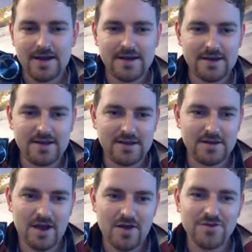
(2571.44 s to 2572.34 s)
And
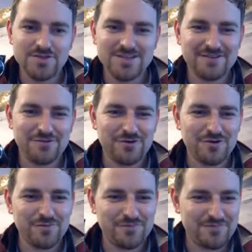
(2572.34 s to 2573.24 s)
they're now using it
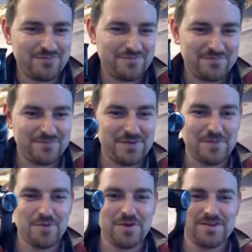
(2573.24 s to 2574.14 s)
for
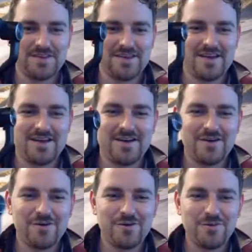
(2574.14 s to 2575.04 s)
people with a
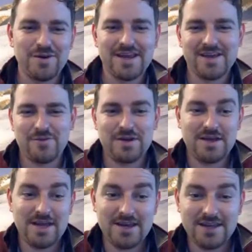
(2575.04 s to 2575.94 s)

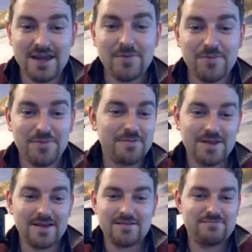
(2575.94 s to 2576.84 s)
handicap,
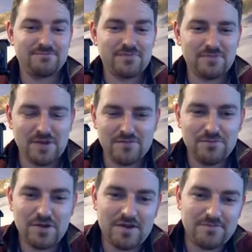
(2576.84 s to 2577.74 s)
like
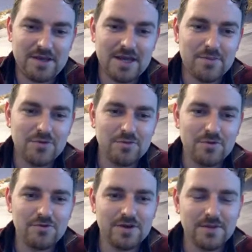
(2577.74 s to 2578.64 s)
not being able to
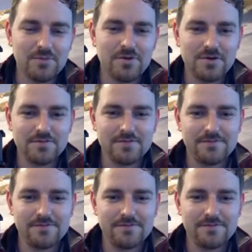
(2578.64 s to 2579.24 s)
move anymore.